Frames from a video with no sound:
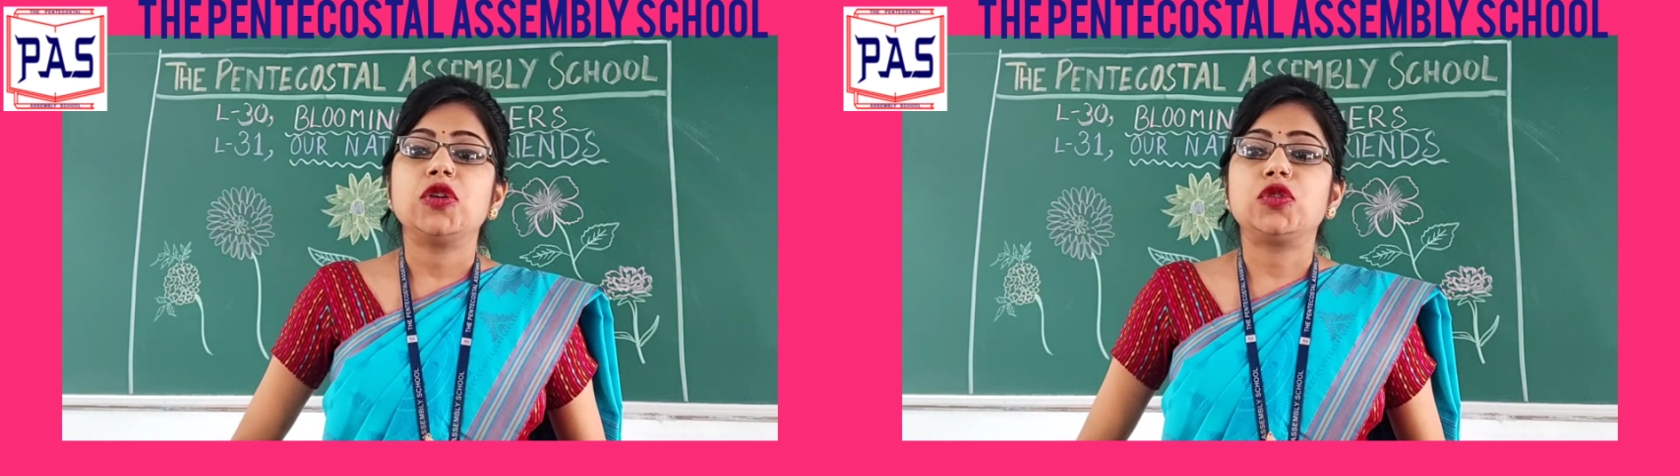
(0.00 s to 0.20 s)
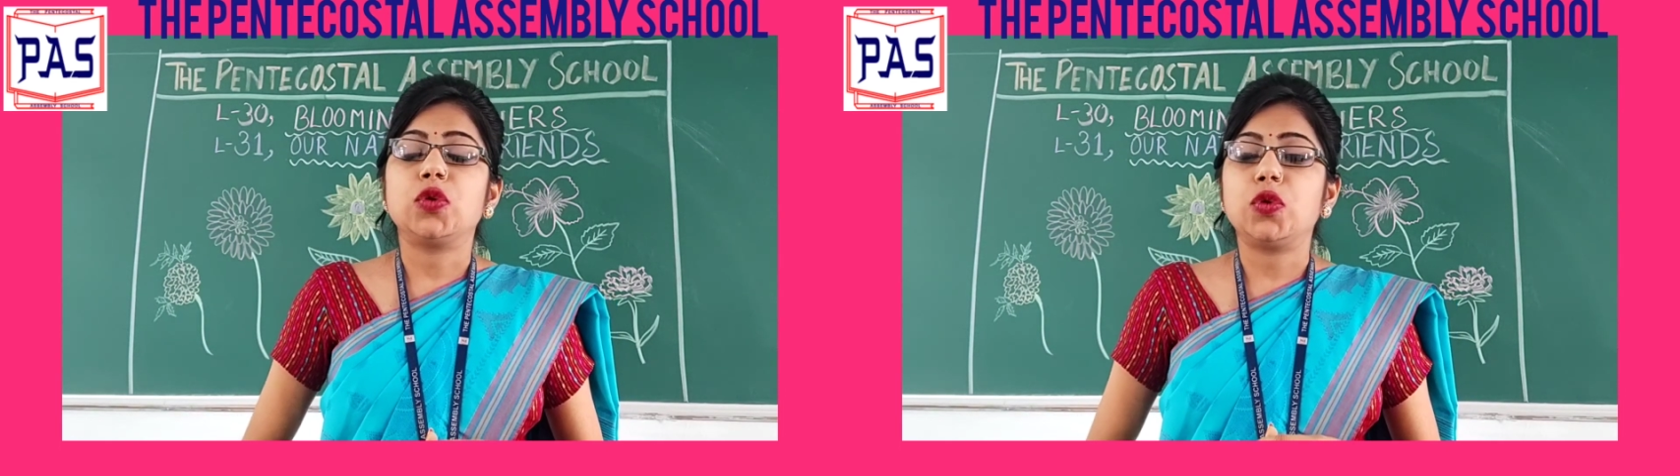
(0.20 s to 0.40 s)

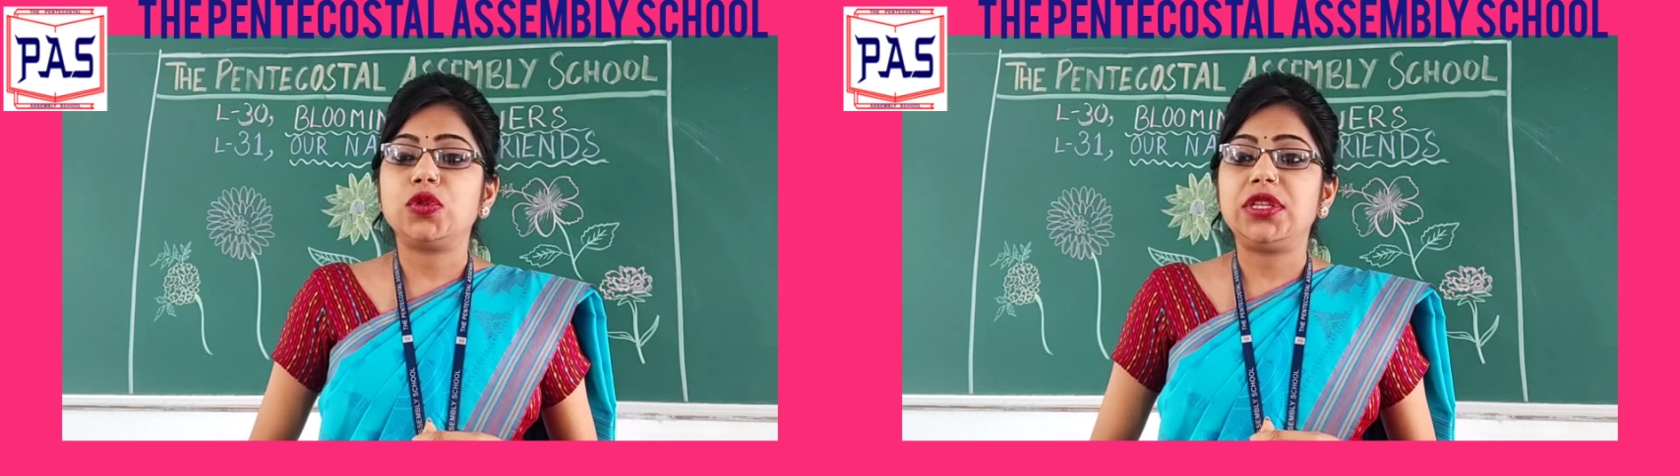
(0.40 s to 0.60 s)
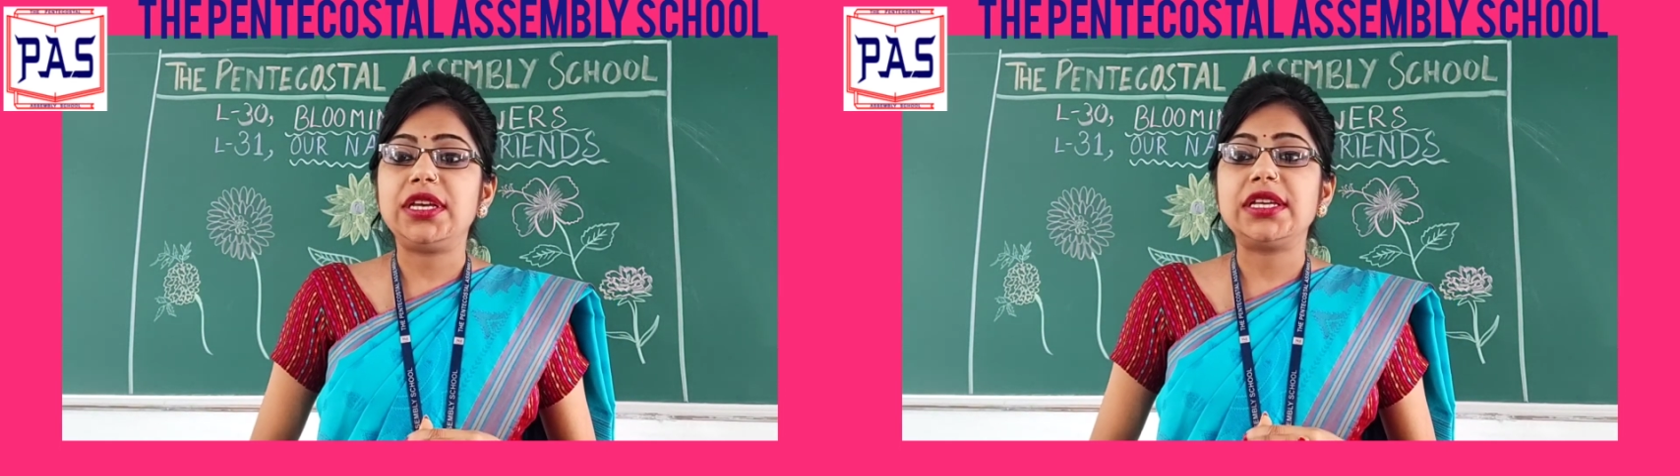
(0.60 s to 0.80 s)

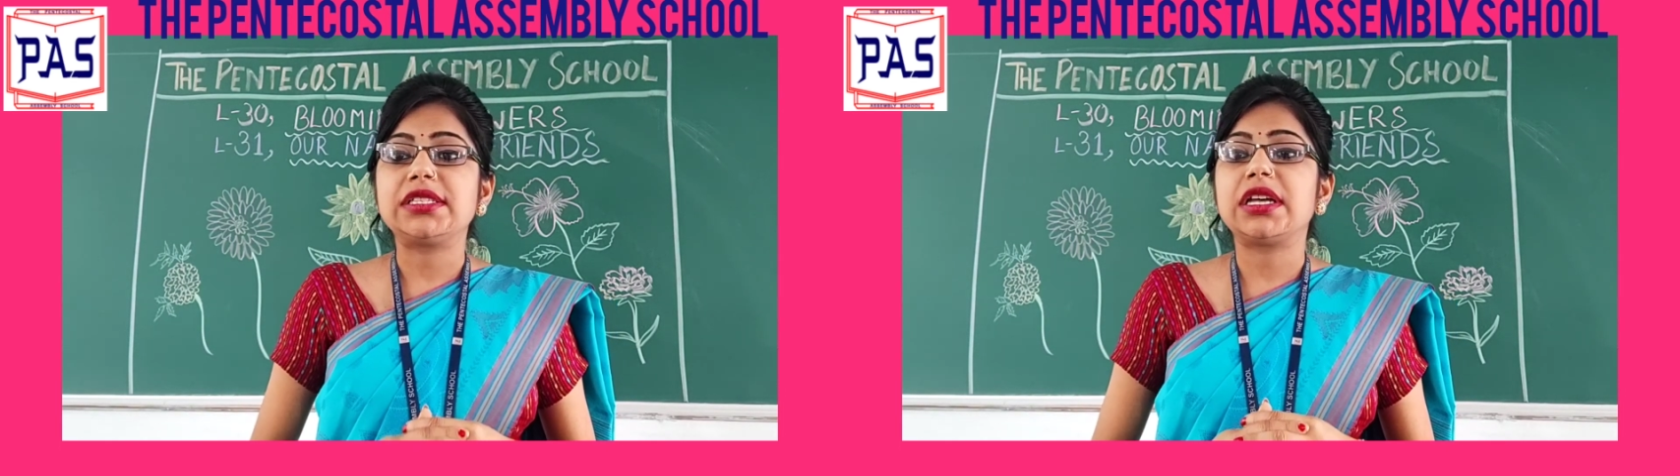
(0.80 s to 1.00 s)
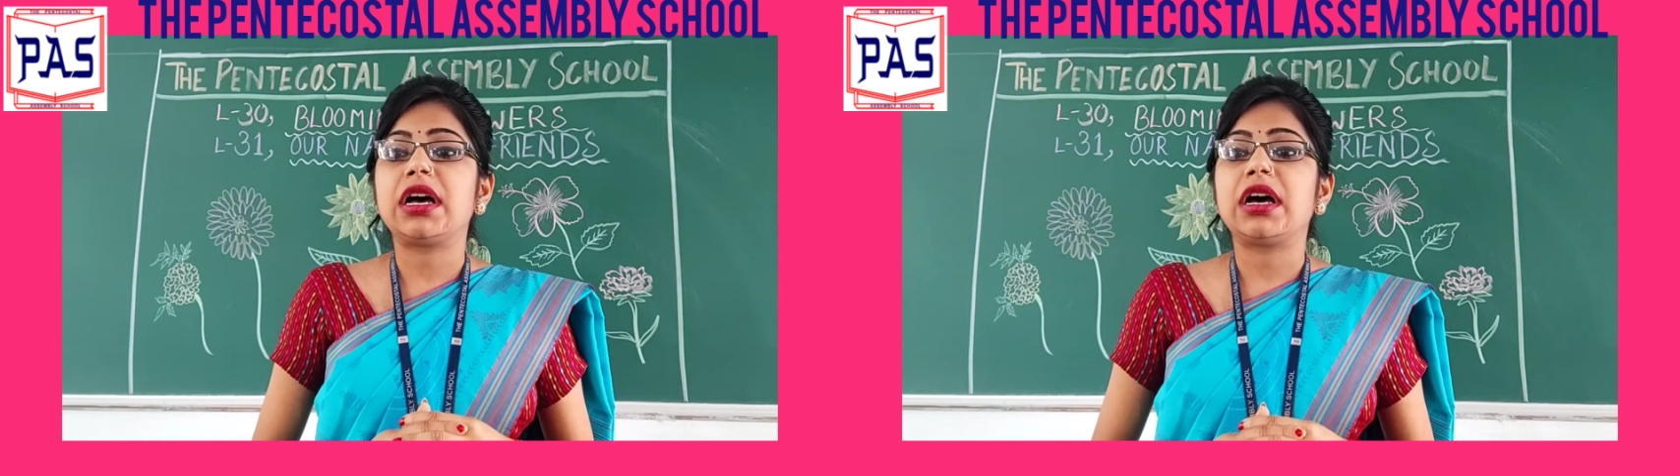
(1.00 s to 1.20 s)
So
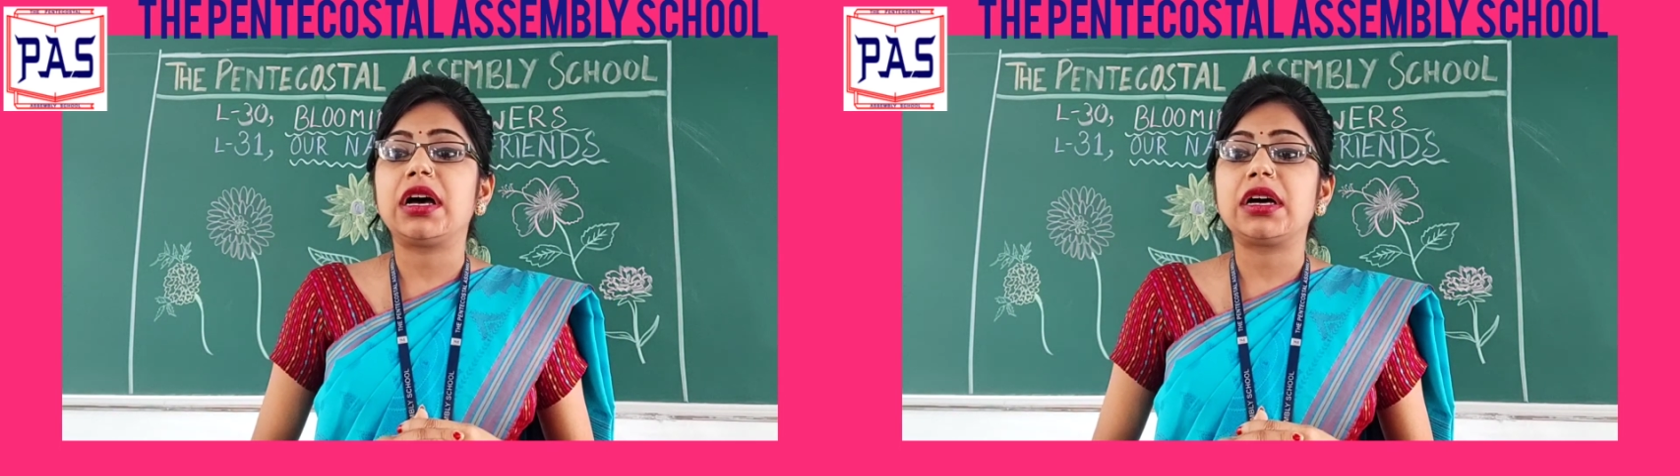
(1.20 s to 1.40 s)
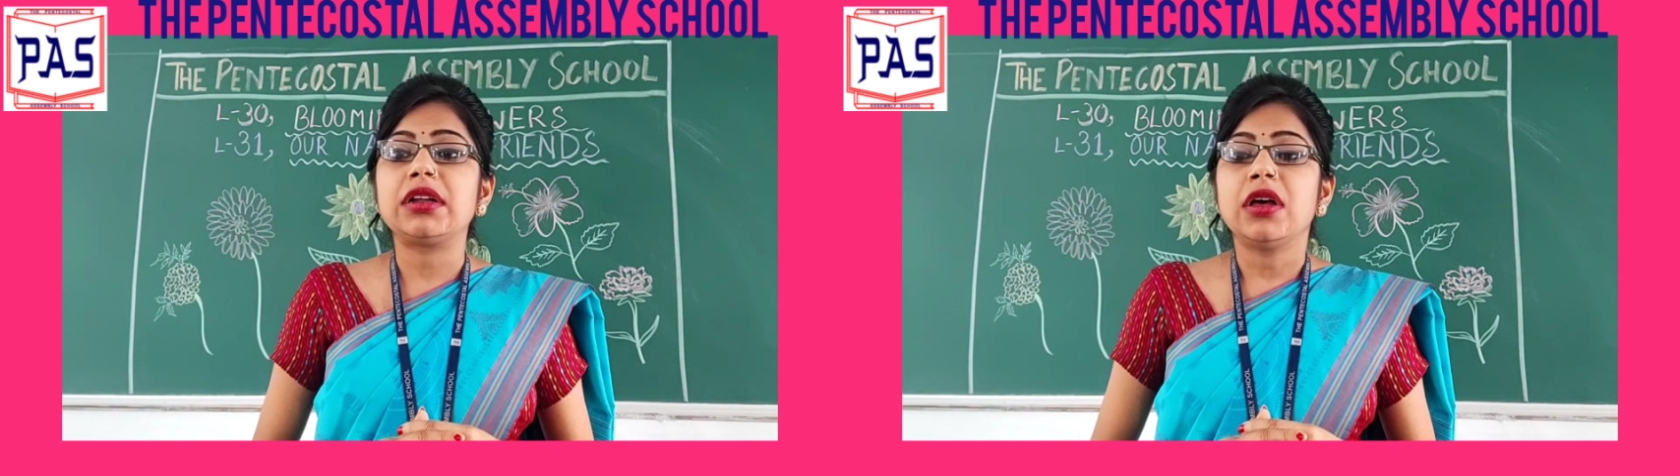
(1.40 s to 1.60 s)
these
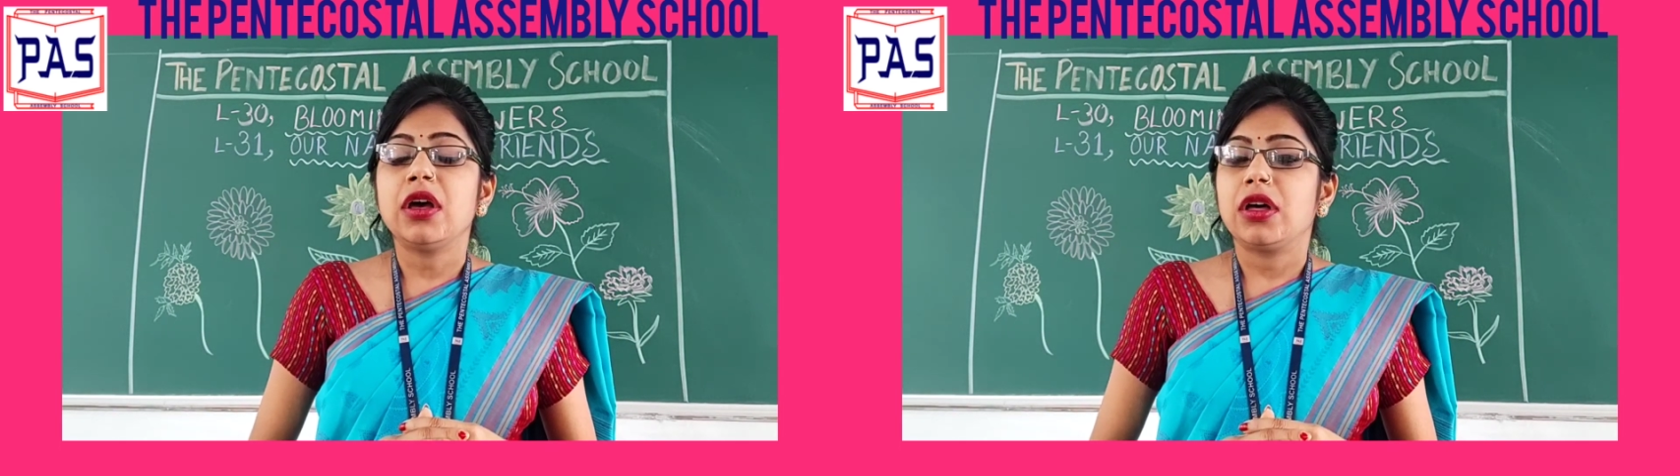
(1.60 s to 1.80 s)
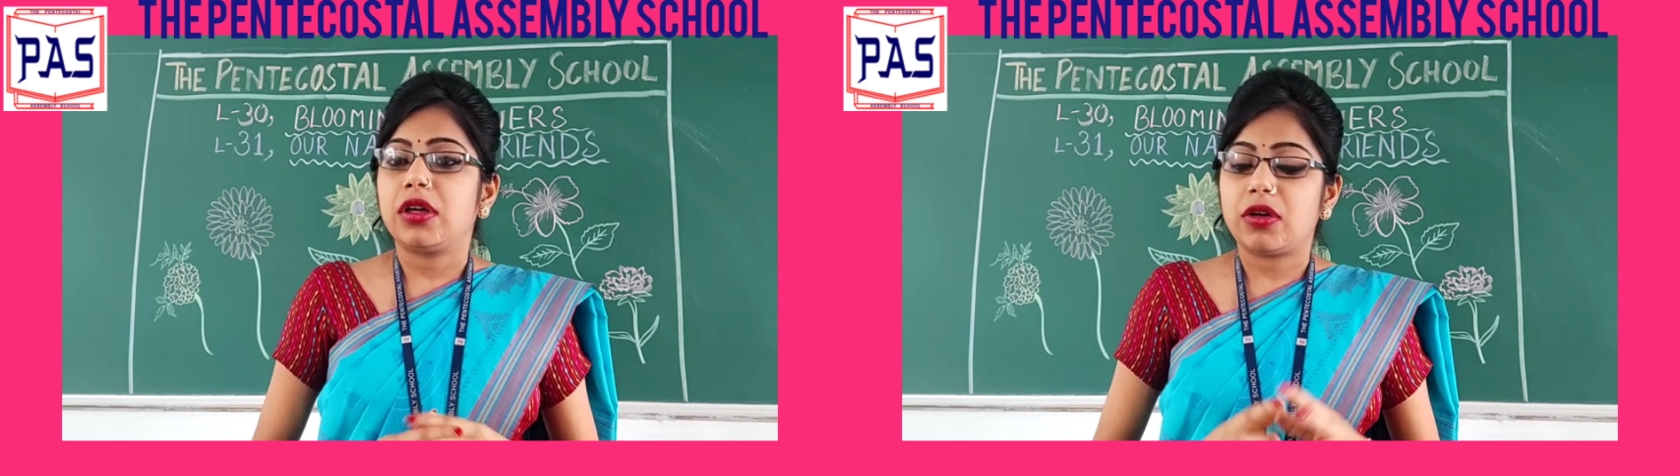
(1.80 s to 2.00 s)
are
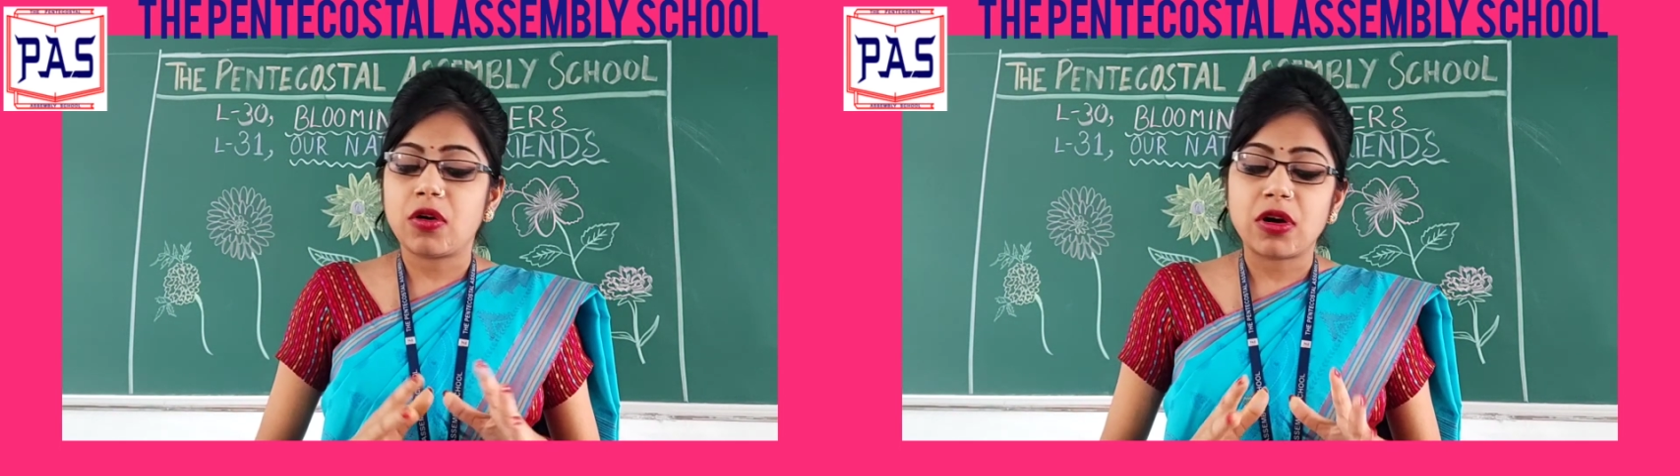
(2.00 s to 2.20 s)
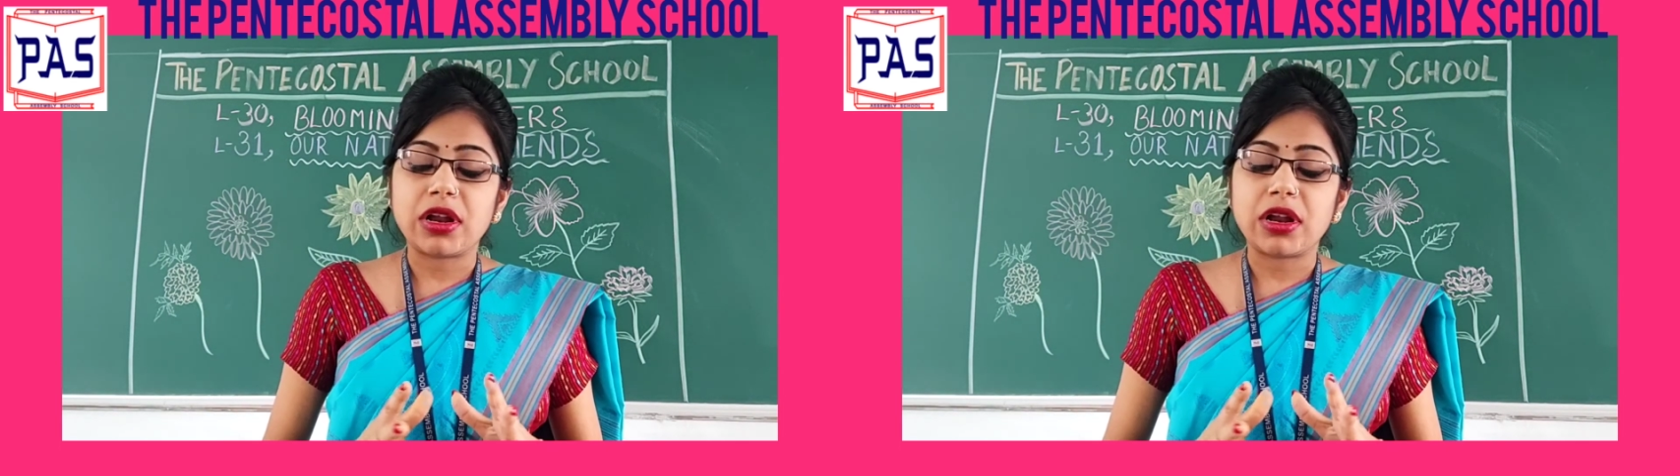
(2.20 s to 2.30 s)
all